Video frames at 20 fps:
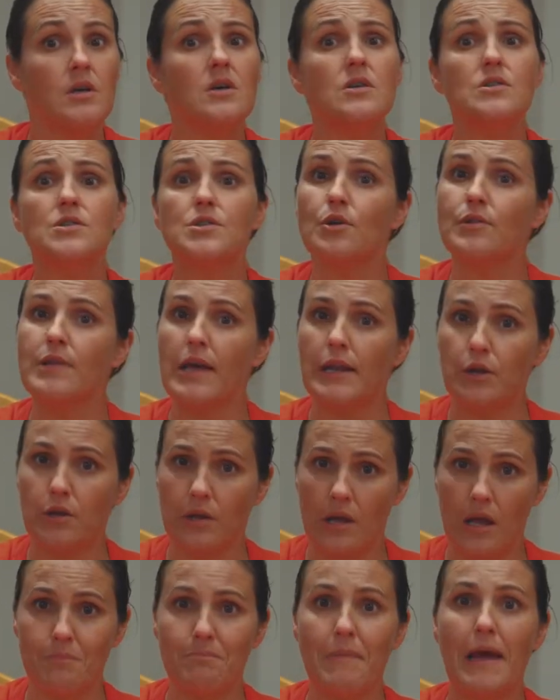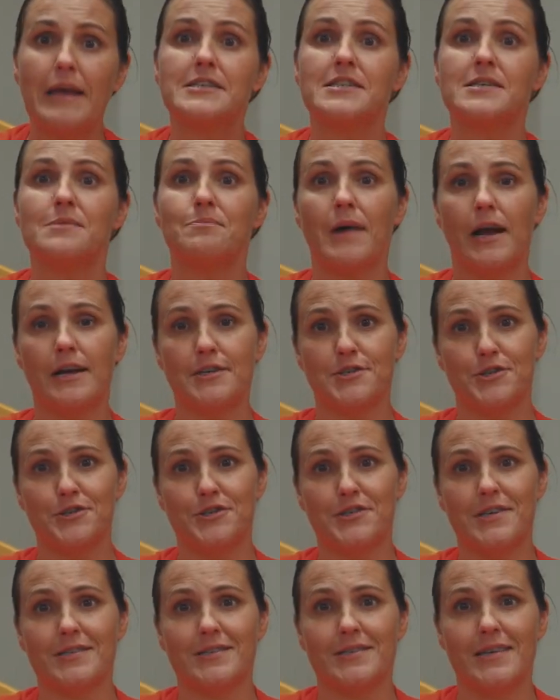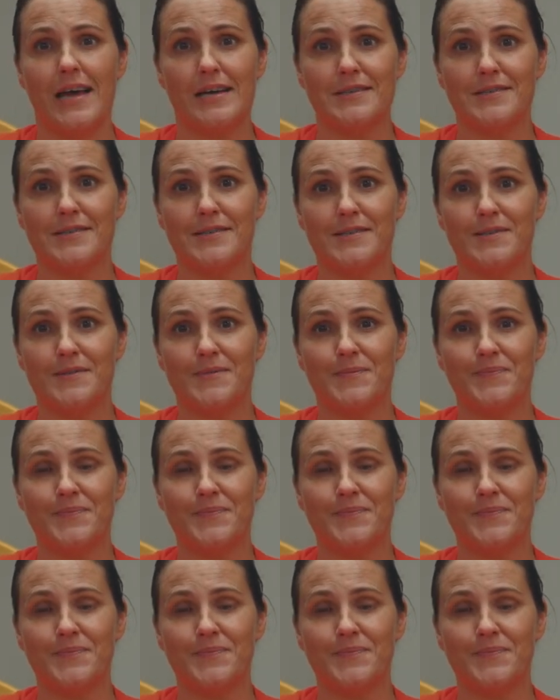so that you can maximize your success.